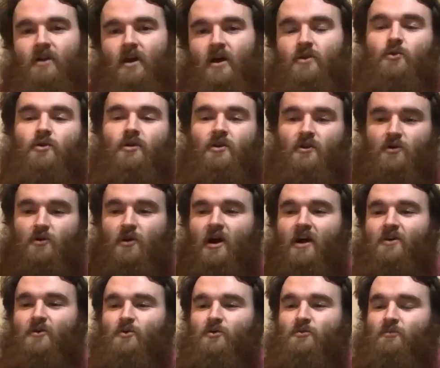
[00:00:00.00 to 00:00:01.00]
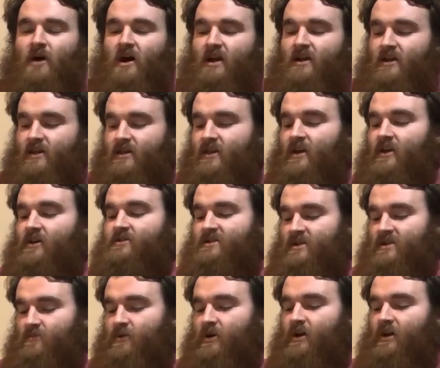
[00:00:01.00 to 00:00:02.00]
I know you're an old man at
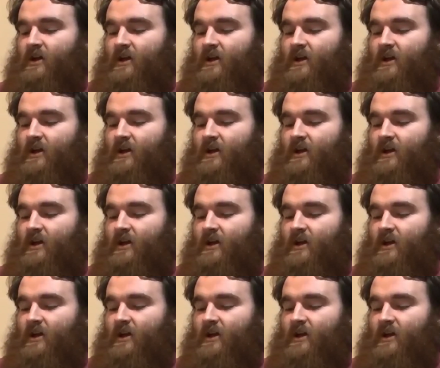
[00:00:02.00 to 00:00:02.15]
30, but